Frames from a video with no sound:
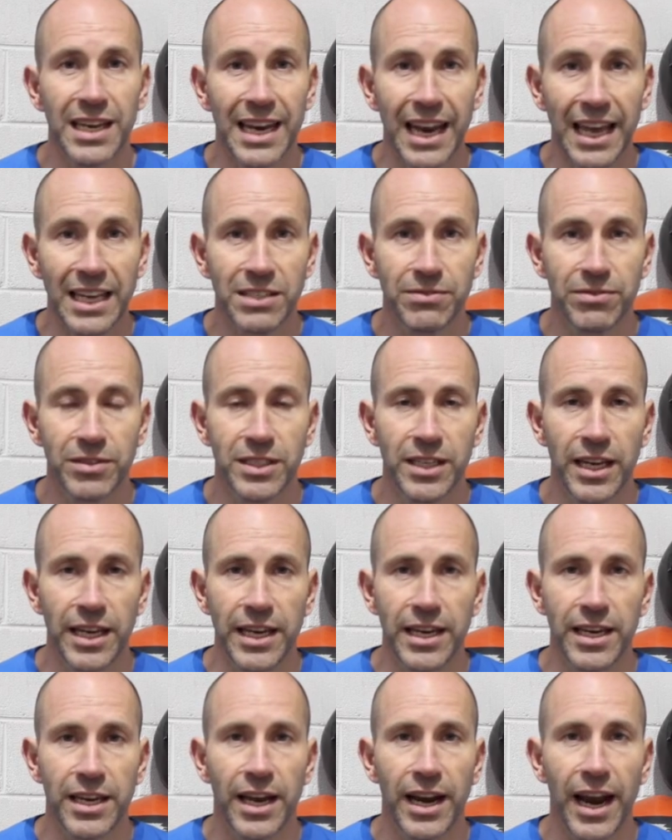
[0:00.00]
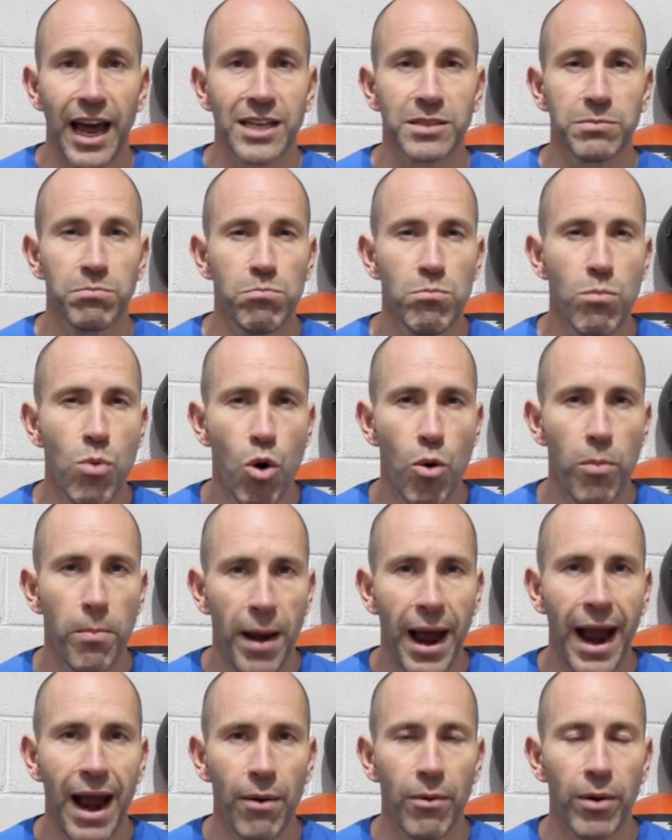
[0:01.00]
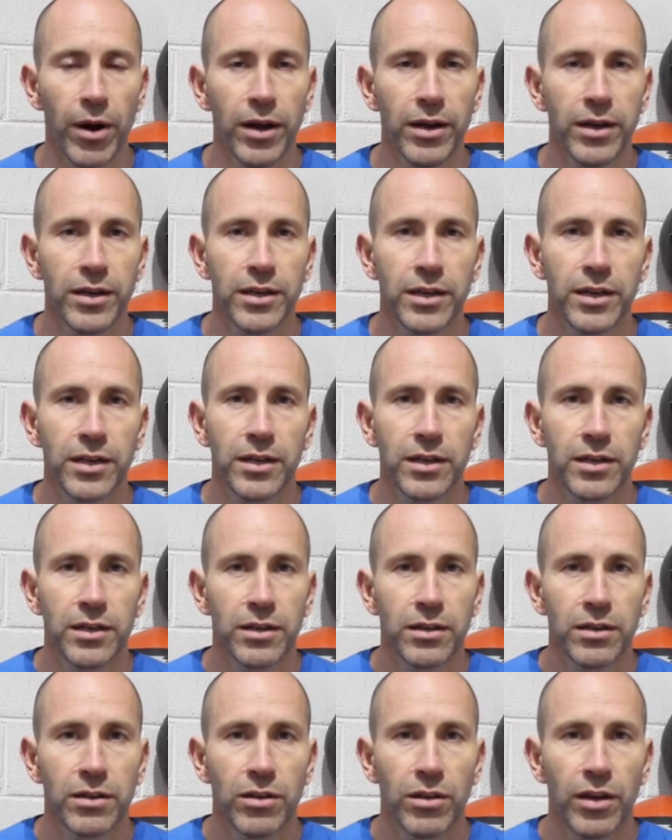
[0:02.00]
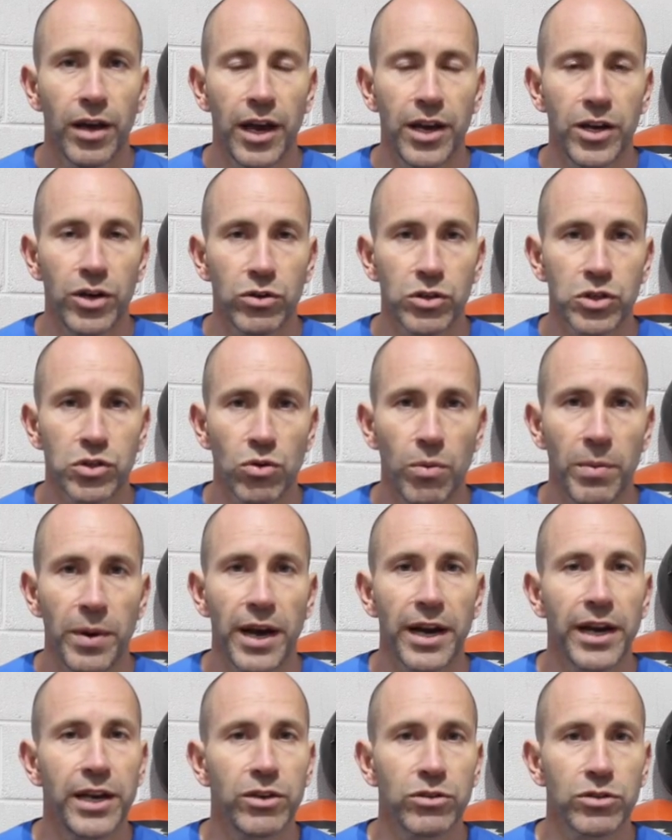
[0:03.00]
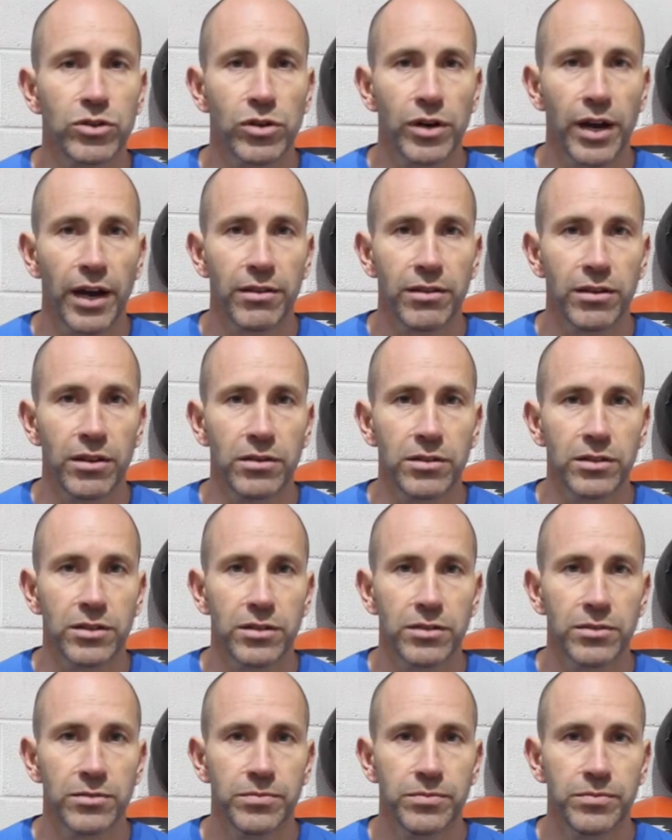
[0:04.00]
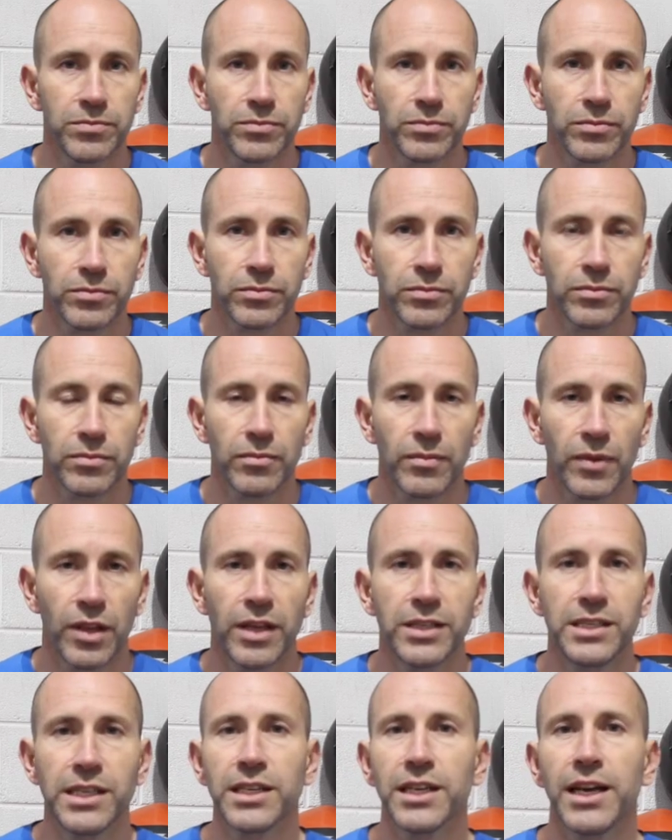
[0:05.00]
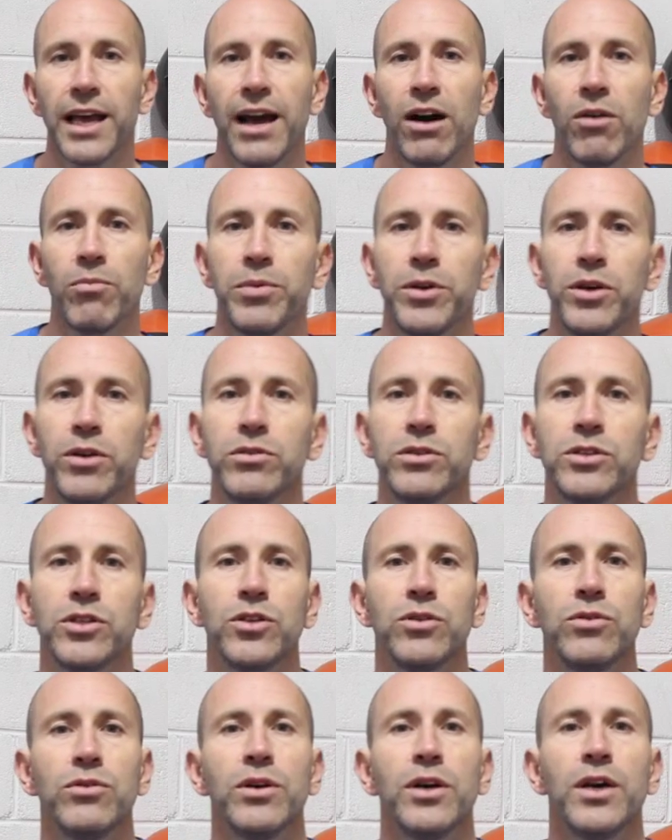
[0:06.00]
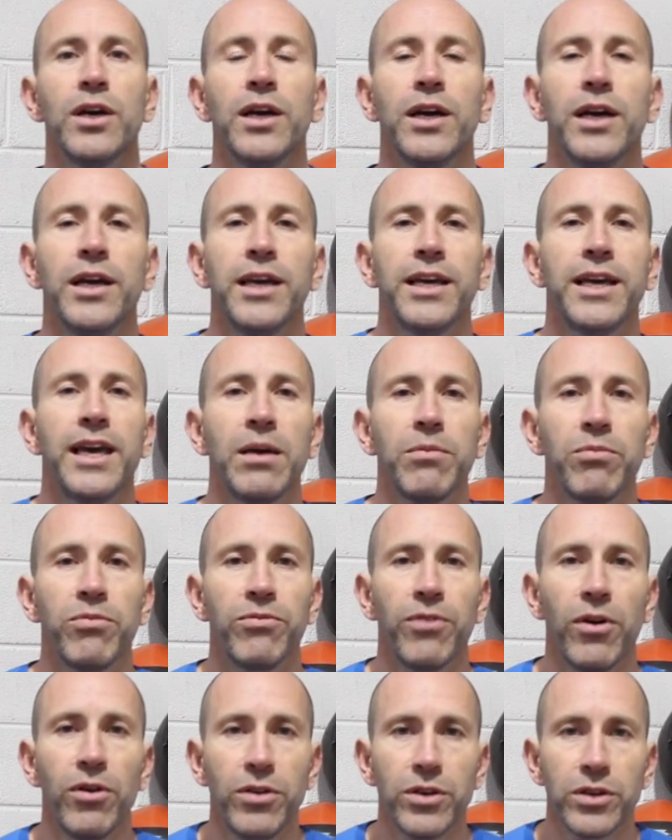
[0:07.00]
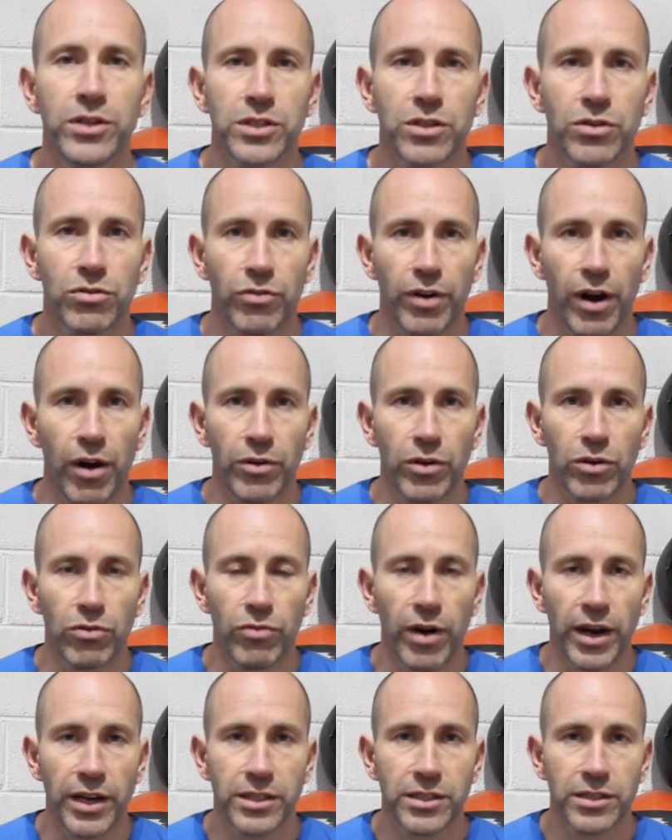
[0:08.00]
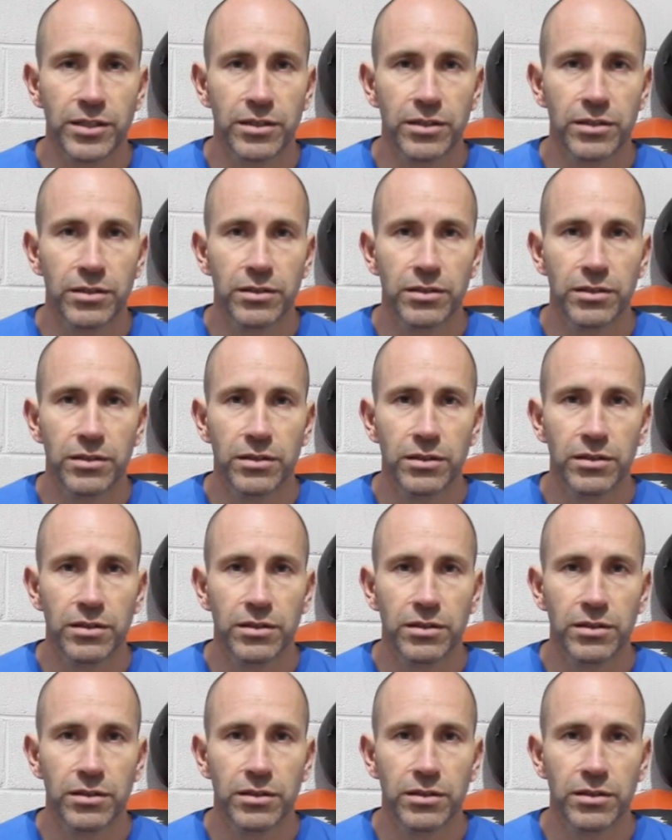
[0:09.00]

less fatigue and has more power in your swimming and in your triathlons. This is going to help you to keep focused throughout your race.